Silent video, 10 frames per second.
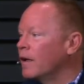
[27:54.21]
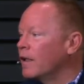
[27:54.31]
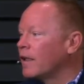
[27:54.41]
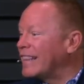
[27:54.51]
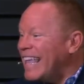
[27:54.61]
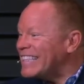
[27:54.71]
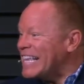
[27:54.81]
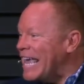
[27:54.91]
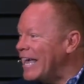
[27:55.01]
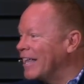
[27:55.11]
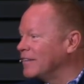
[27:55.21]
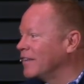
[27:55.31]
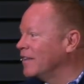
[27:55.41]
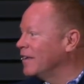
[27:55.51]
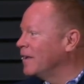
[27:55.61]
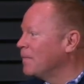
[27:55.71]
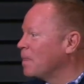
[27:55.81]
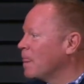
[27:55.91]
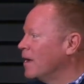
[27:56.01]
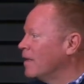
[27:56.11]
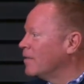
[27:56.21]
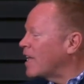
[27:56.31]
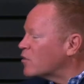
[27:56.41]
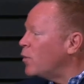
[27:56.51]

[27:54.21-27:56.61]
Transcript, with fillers: Like that's it. That's